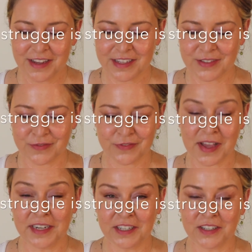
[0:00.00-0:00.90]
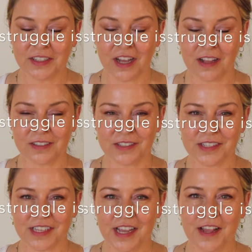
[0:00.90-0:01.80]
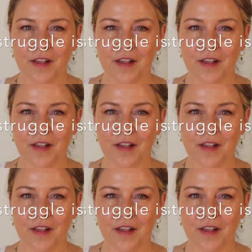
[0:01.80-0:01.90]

is finding good colors.